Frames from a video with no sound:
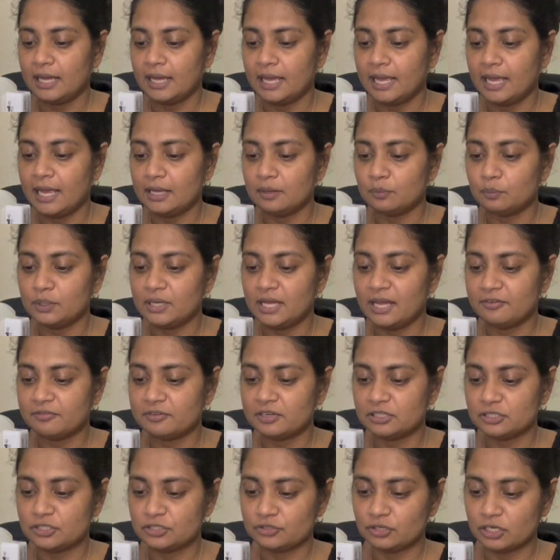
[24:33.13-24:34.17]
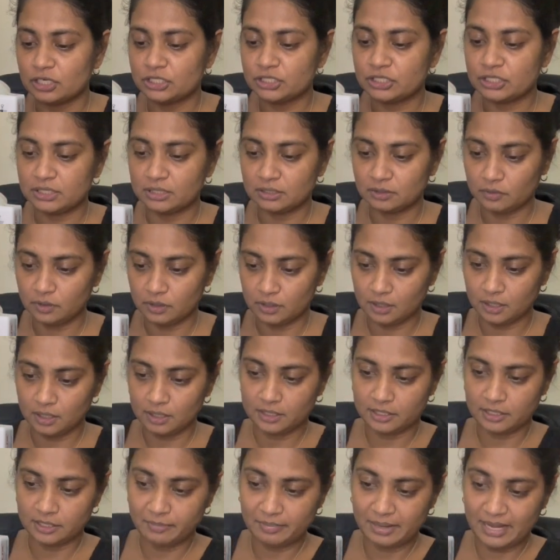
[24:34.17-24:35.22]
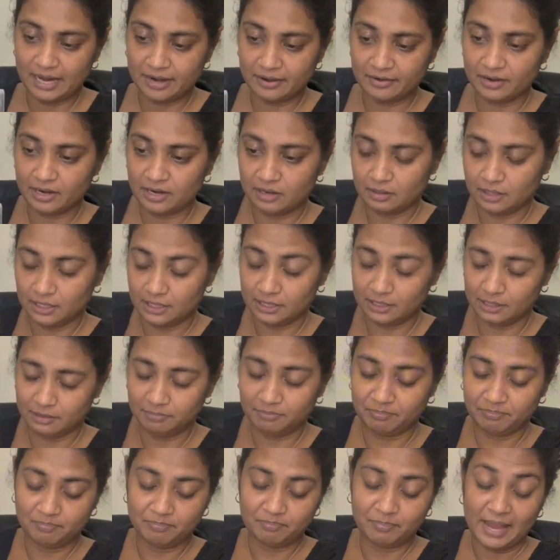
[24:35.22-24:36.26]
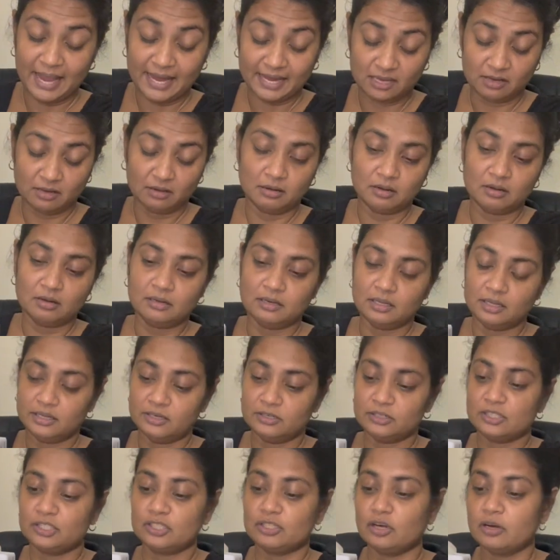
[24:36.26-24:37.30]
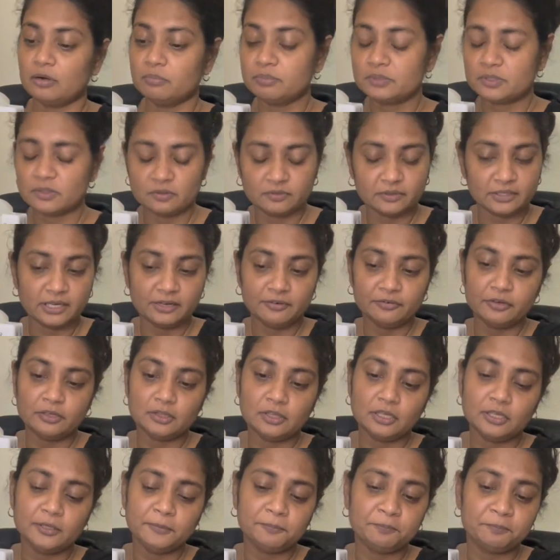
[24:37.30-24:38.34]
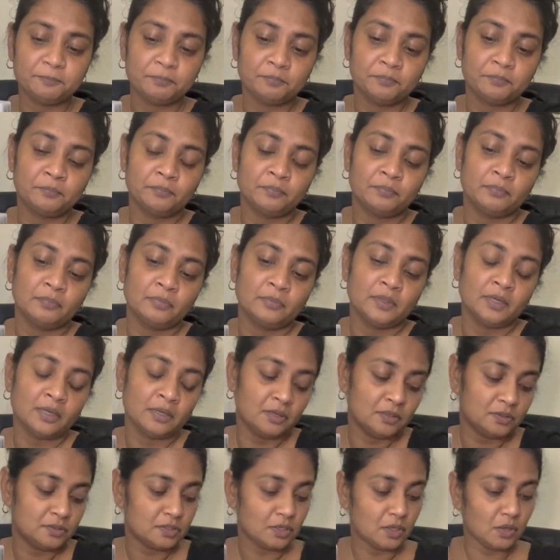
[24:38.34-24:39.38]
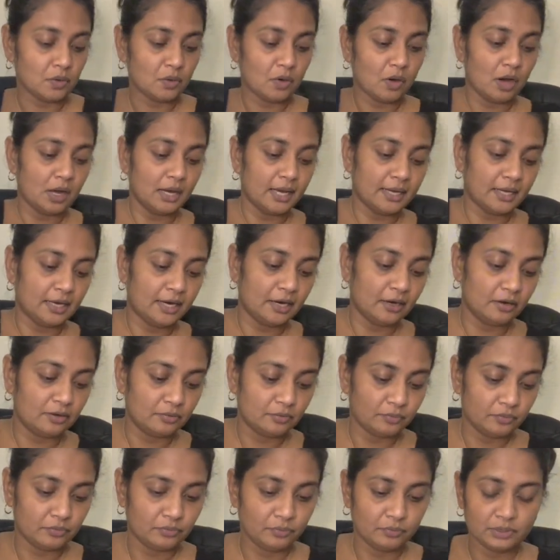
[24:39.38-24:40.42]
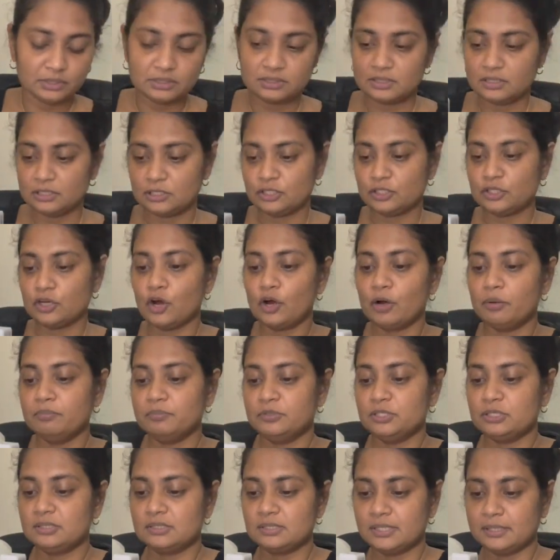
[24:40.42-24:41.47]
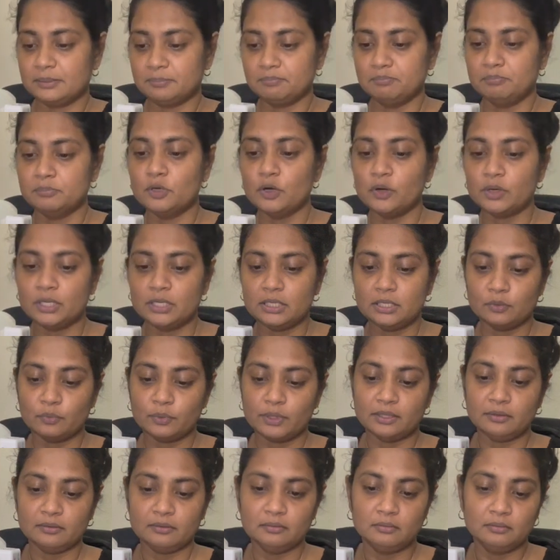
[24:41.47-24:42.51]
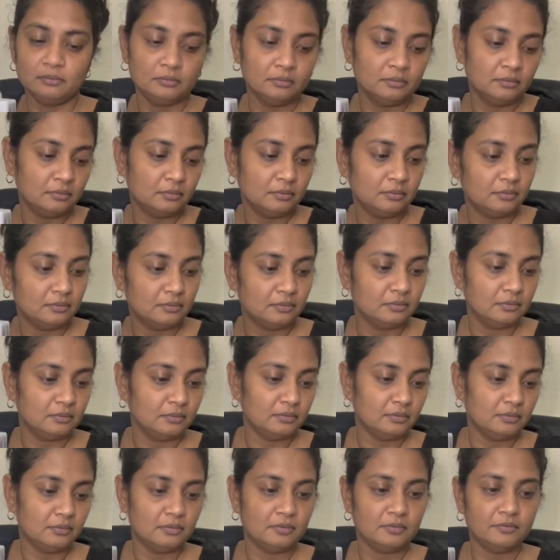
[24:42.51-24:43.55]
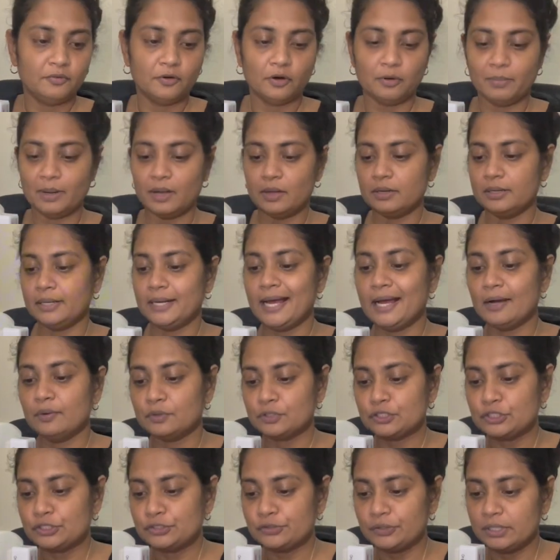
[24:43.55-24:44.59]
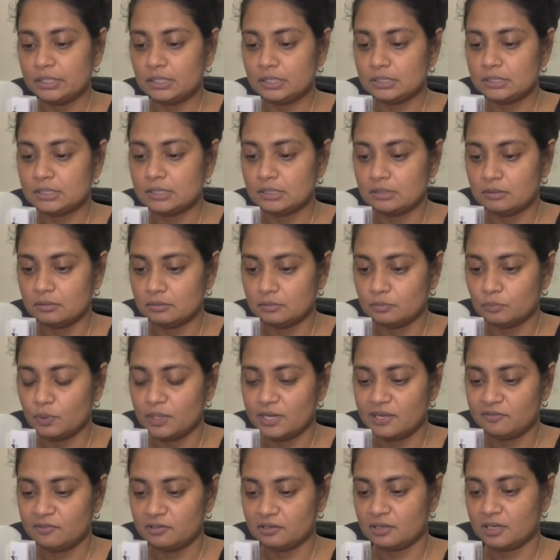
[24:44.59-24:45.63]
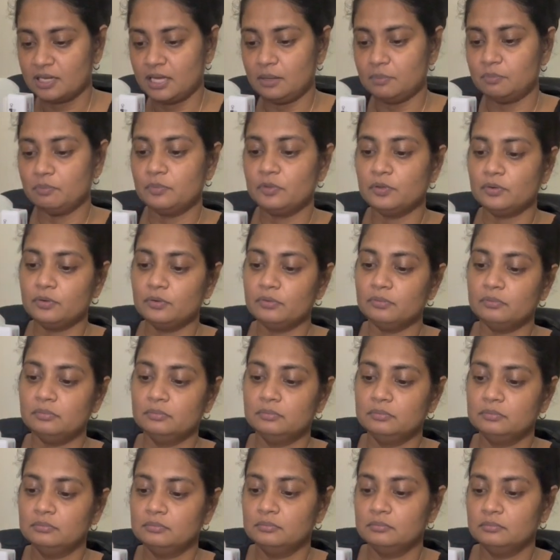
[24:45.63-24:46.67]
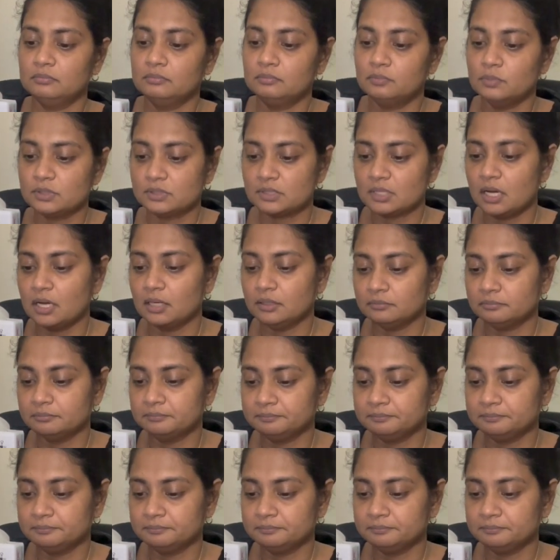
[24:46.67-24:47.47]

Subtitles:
And we have construction going on in the background, in the backyard, and there's tarps over everything. So all I heard was the tarp just like blowing in the wind for about an hour straight until whatever came through was gone.